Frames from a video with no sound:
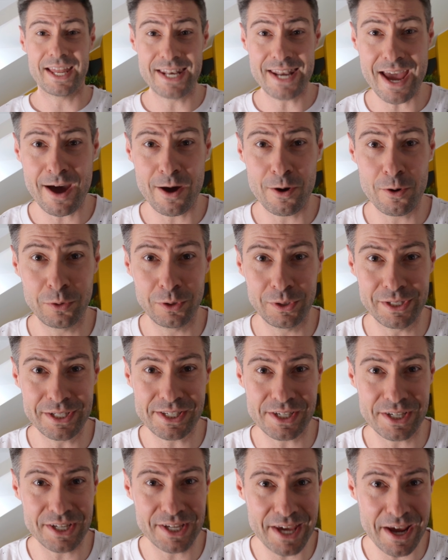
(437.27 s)
And now
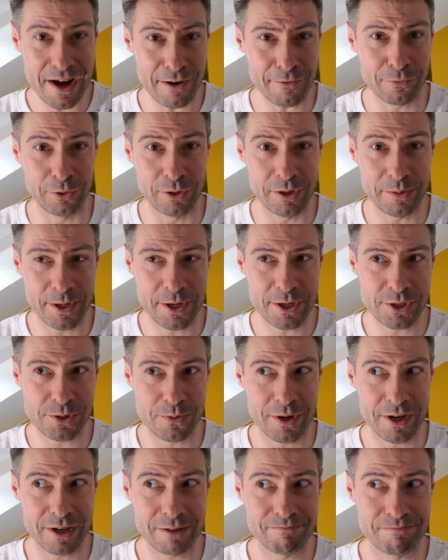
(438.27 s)
listen carefully
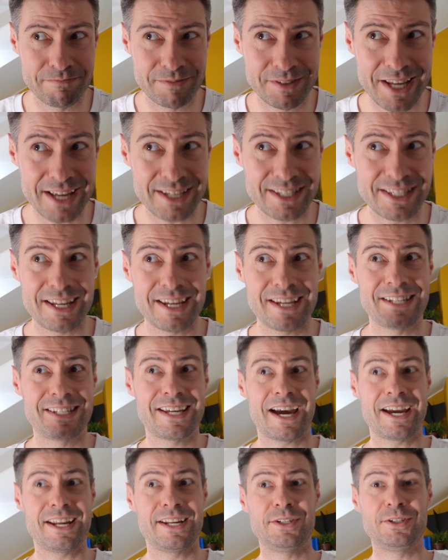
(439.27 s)
because we're
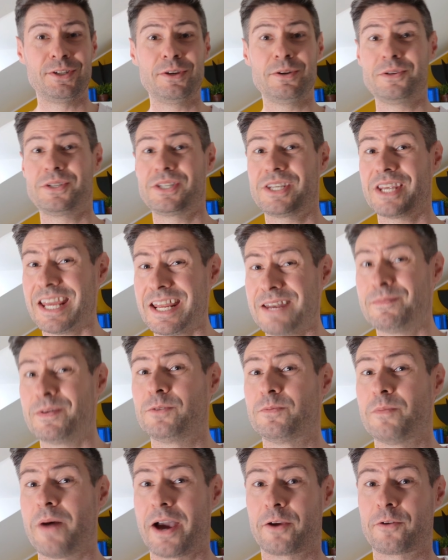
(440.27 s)
testing Tiny 2's
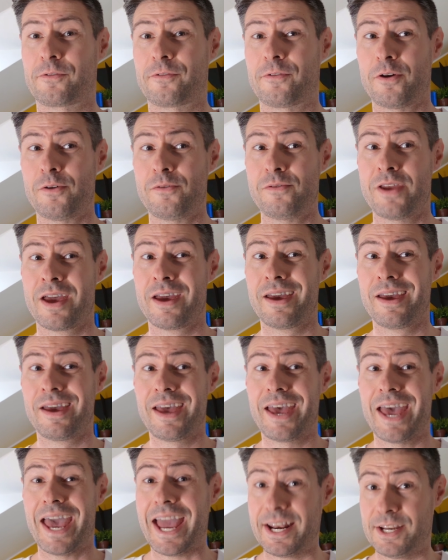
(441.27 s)
inbuilt microphone.
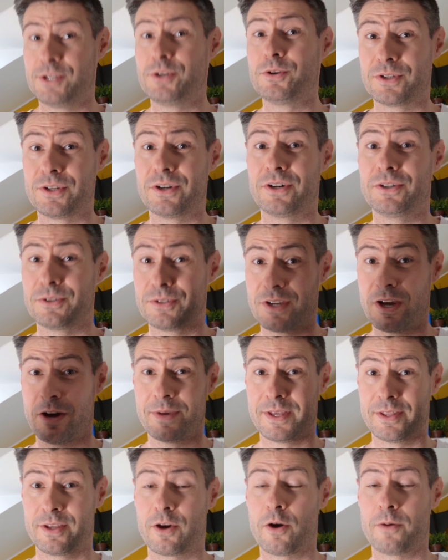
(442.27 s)
And it's your turn to
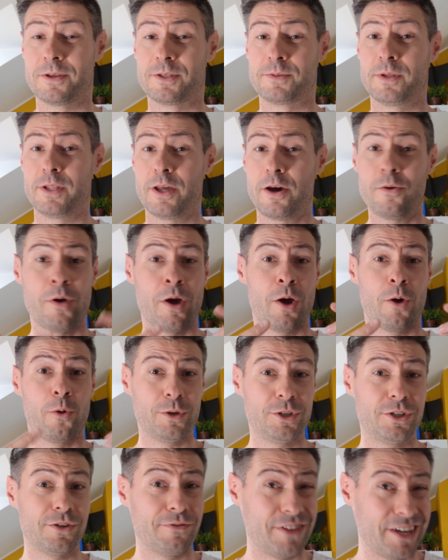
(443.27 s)
tell me in the comments
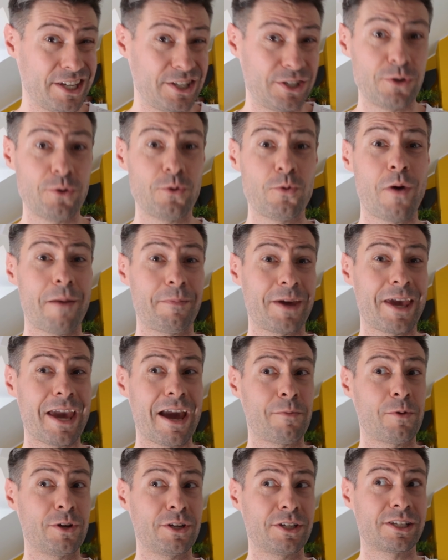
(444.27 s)
below which of these 2
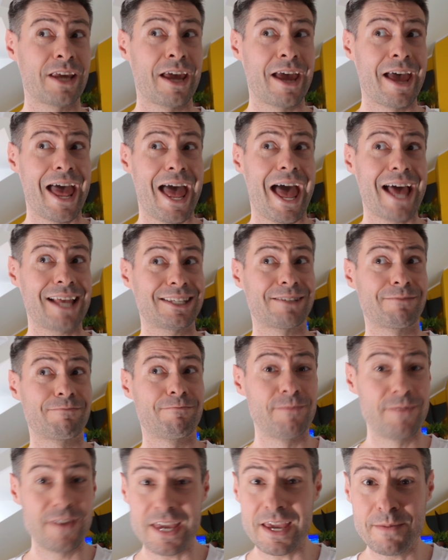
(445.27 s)
web cameras
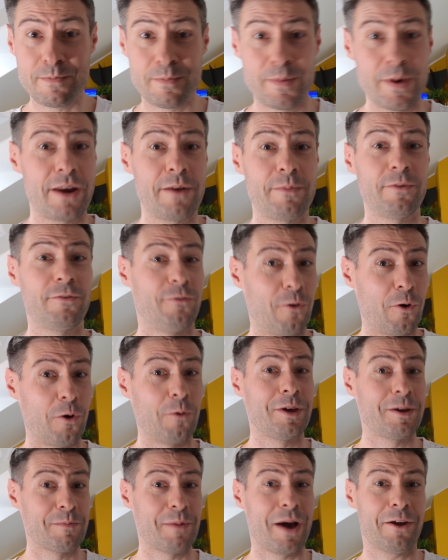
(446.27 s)
has the better
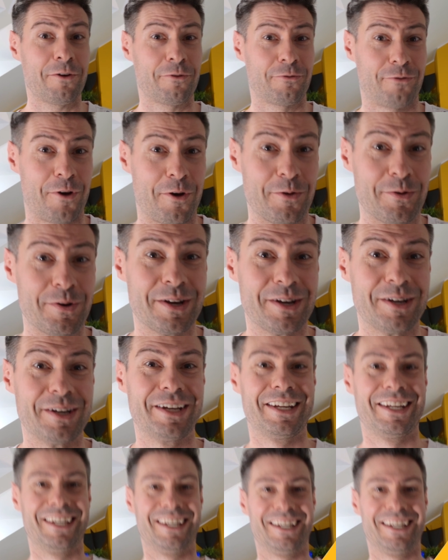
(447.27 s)
performing microphone.